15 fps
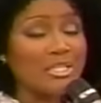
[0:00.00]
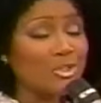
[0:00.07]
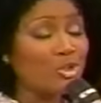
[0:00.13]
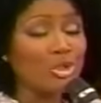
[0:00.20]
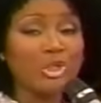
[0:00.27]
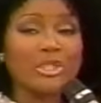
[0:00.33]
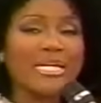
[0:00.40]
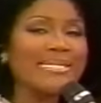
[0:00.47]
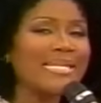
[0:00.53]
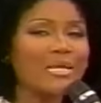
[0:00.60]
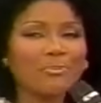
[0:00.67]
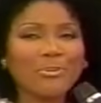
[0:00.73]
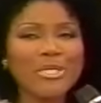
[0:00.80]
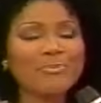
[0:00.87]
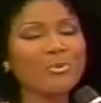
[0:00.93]
you're looking
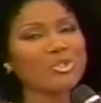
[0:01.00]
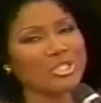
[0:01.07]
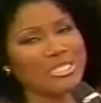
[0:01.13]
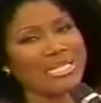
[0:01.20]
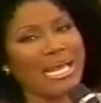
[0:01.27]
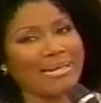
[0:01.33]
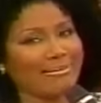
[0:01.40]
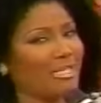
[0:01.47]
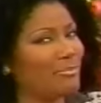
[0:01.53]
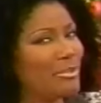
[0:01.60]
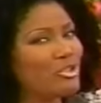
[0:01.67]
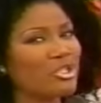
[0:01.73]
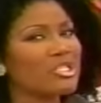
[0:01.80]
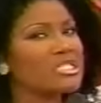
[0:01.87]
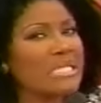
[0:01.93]
at people tonight. Let
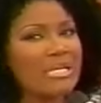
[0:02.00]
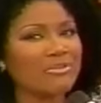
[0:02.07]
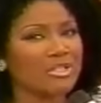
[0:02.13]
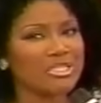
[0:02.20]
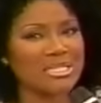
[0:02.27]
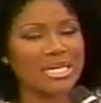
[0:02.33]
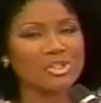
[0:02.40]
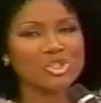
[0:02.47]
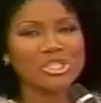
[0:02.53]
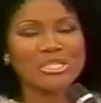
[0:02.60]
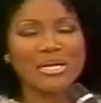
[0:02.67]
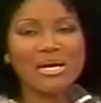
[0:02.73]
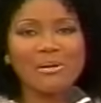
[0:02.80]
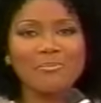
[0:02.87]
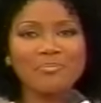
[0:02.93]
me just say this as she
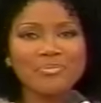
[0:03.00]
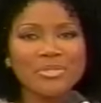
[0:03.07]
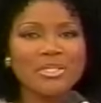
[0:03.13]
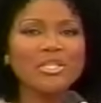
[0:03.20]
comes.